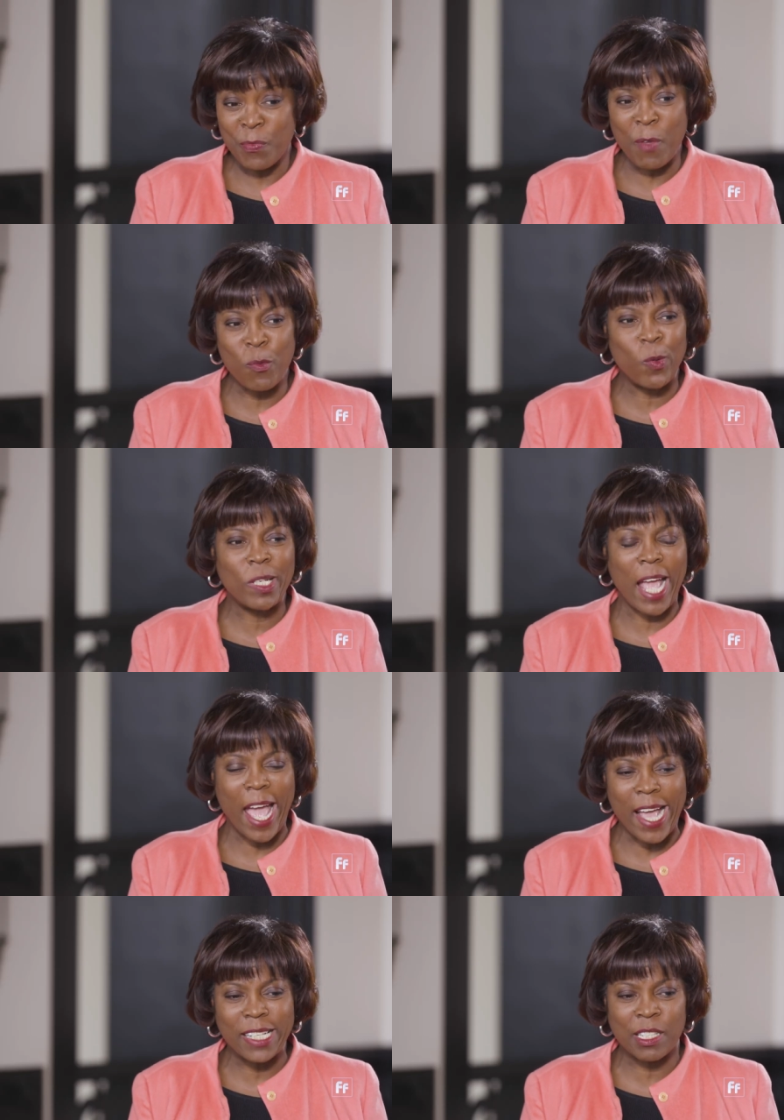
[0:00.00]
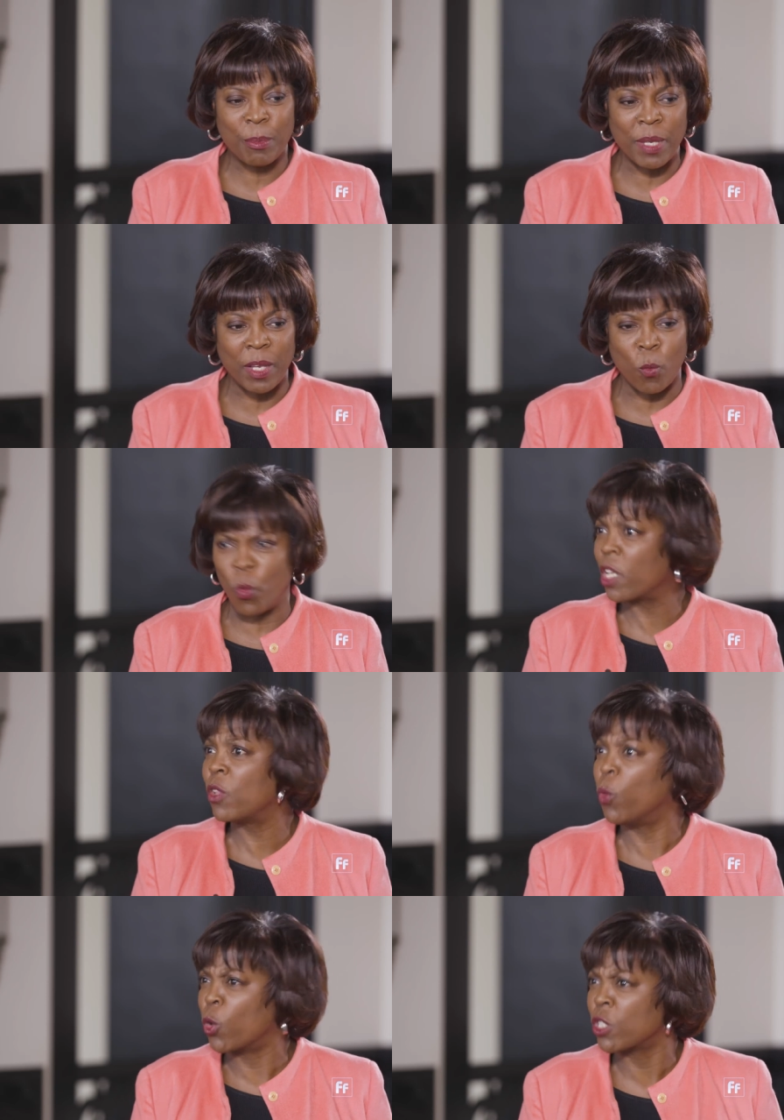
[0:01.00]
People would ask me, What are
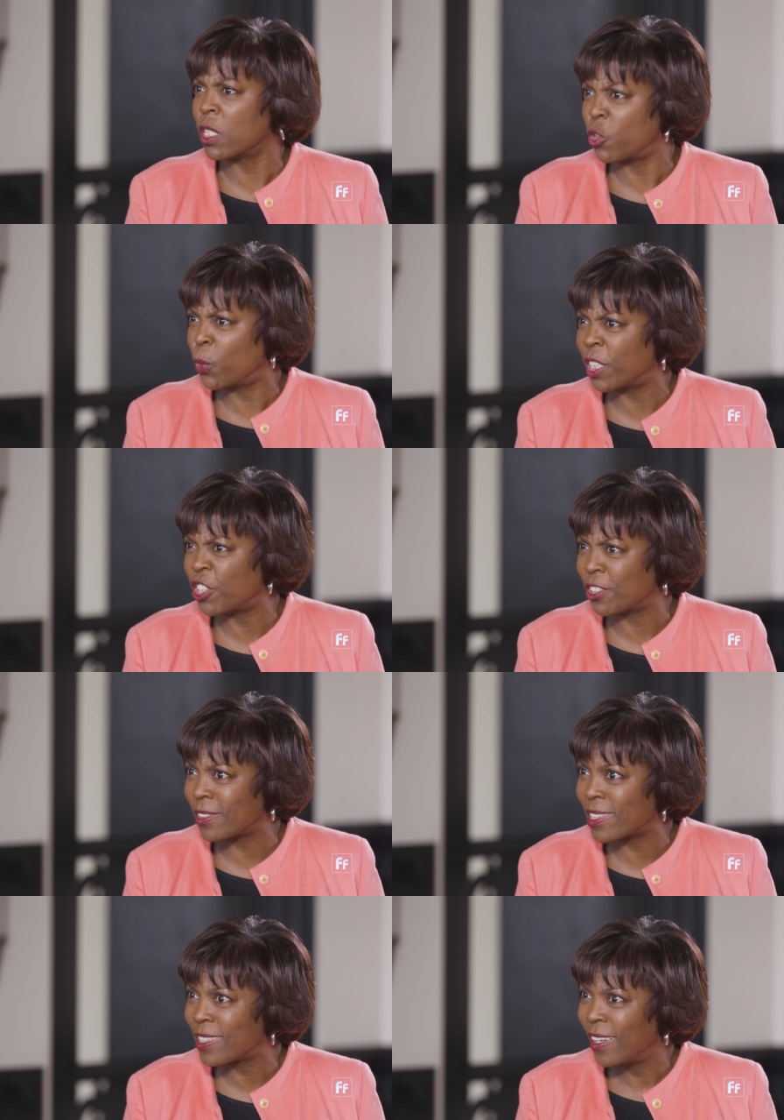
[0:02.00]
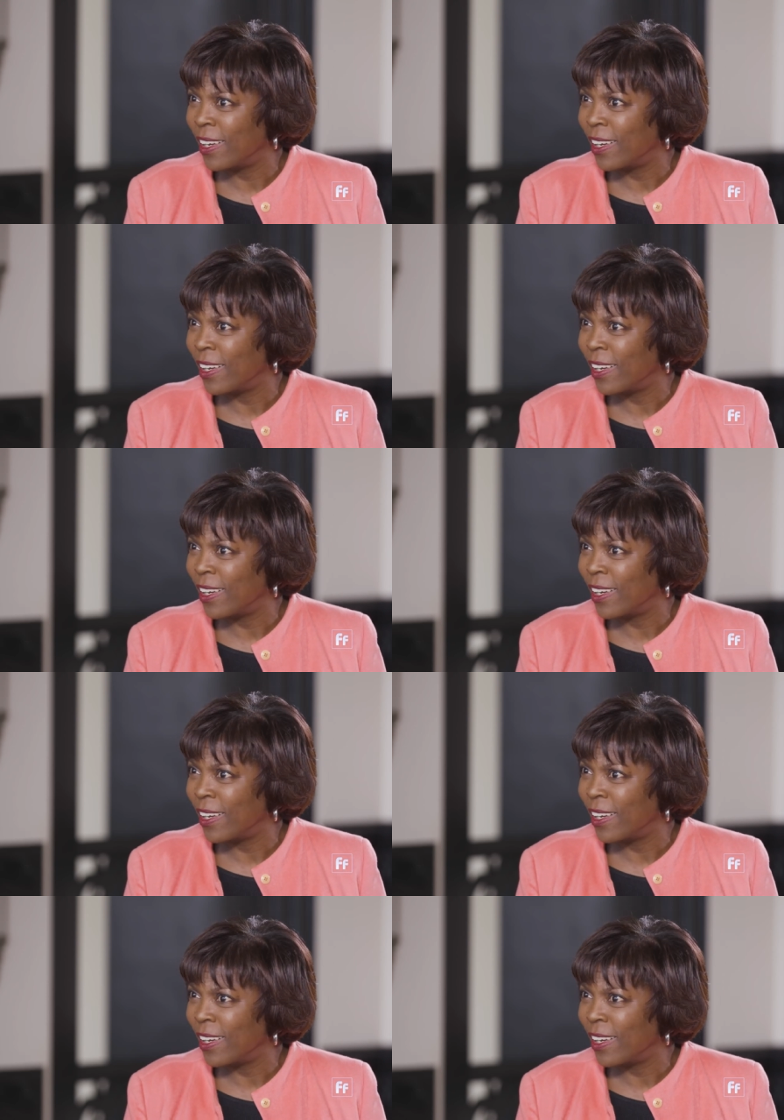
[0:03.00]
the worst situations?